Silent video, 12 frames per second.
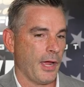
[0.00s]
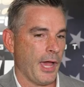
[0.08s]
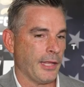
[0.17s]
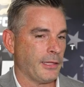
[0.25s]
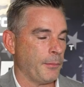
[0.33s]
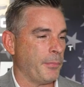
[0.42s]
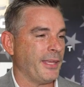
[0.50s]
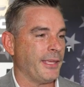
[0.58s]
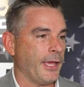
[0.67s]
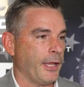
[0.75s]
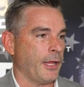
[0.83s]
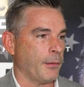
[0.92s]
At the
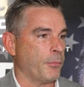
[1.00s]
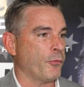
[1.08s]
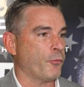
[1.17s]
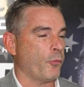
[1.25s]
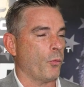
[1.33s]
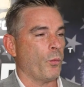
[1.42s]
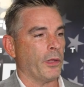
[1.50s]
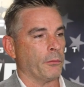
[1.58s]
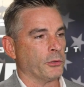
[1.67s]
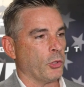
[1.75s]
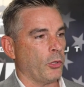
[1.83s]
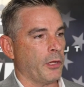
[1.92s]
beginning, when there
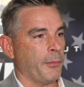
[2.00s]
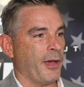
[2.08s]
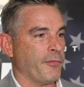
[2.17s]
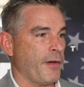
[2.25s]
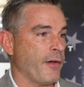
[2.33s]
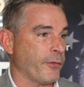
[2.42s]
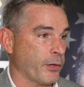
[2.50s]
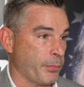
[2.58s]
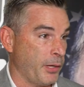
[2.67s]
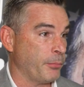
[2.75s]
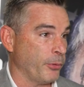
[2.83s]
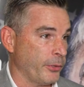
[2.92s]
was only about 500
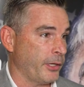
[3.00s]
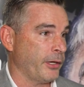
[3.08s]
people in